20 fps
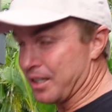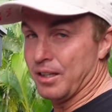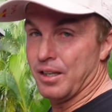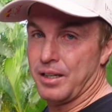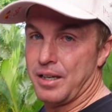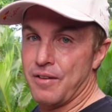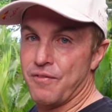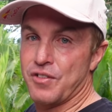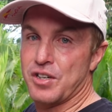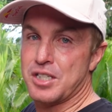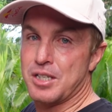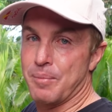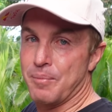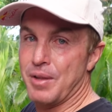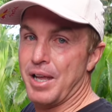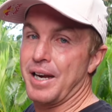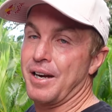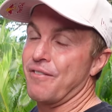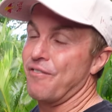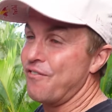are looking for some
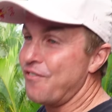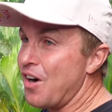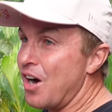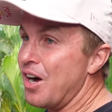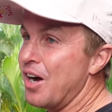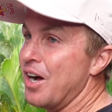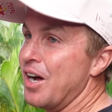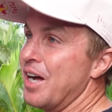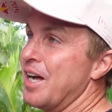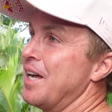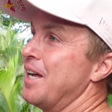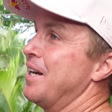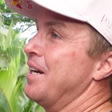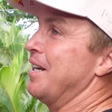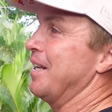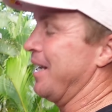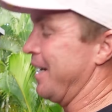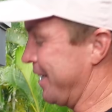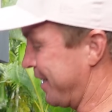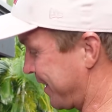like
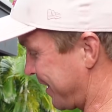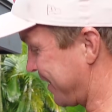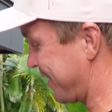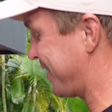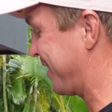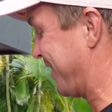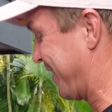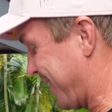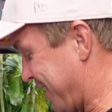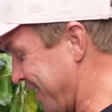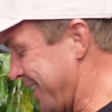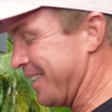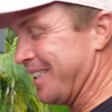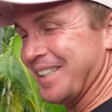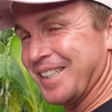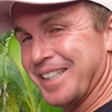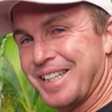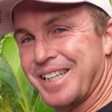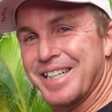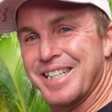fun, like good
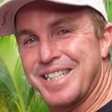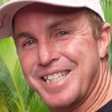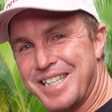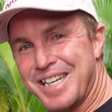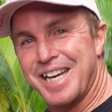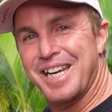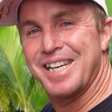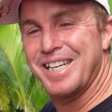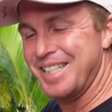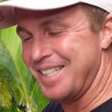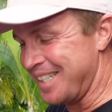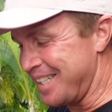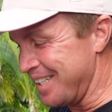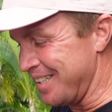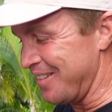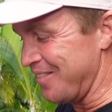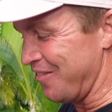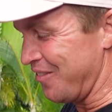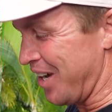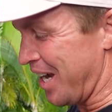looking shades,
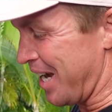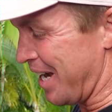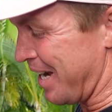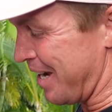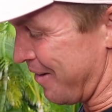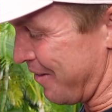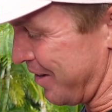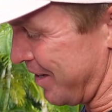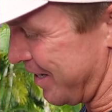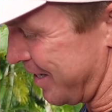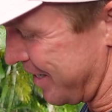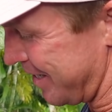good vibe.